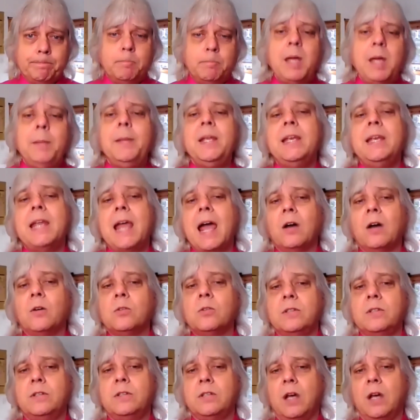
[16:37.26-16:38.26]
Maybe
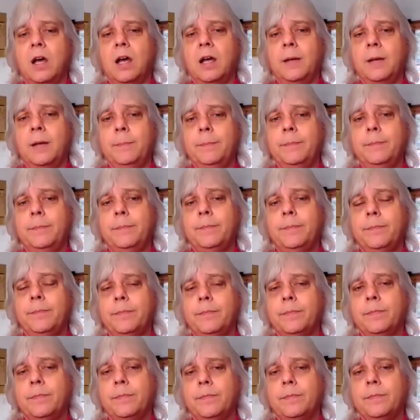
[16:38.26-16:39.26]
now's the time
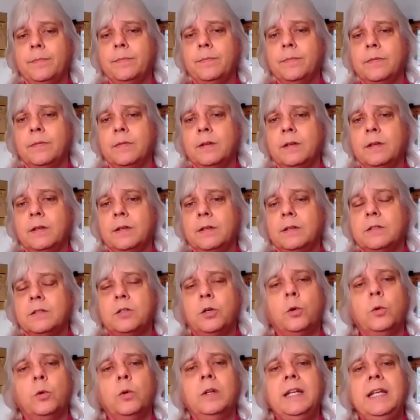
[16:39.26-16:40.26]

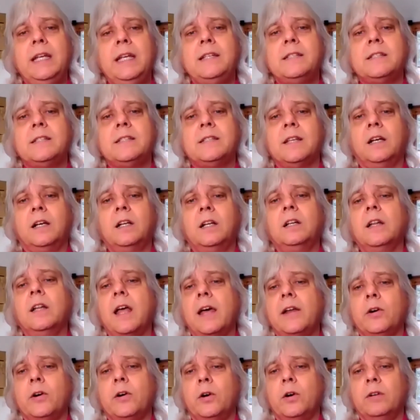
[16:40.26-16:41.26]
to release the
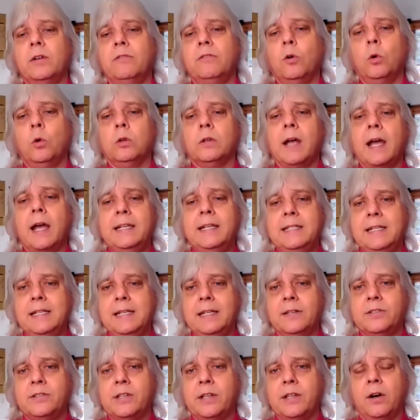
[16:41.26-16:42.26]
clutter of old
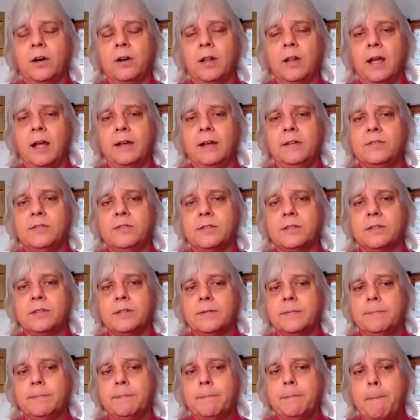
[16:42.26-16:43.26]
ideas in our lives.
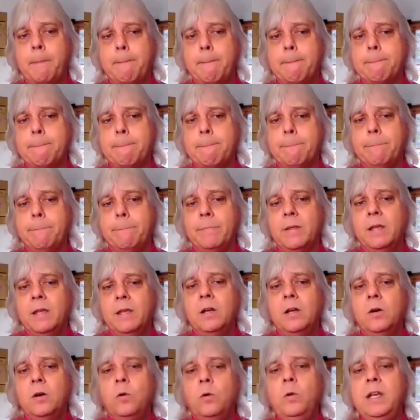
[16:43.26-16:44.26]

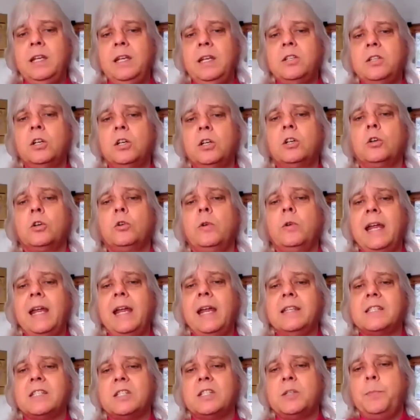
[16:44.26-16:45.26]
We need to
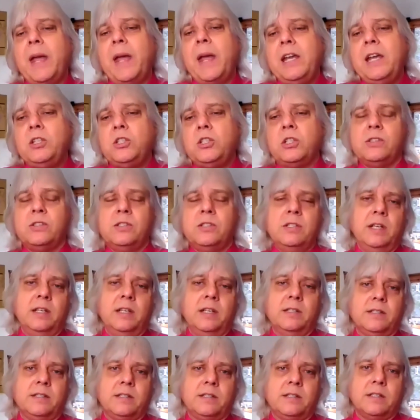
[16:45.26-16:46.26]
create
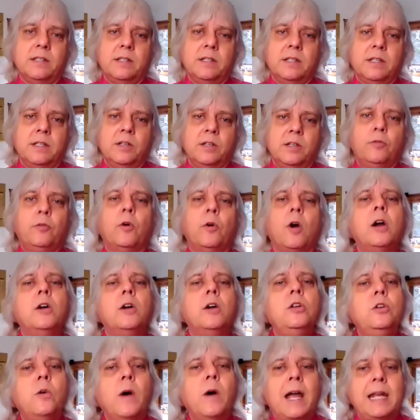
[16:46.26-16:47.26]
spaciousness for our
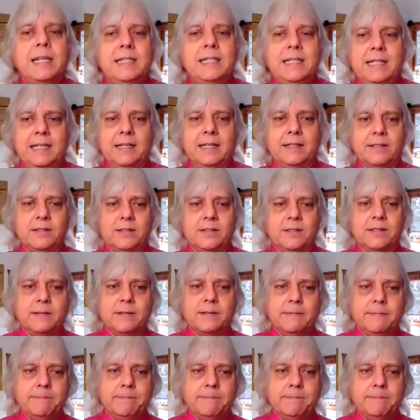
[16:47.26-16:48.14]
new ideas.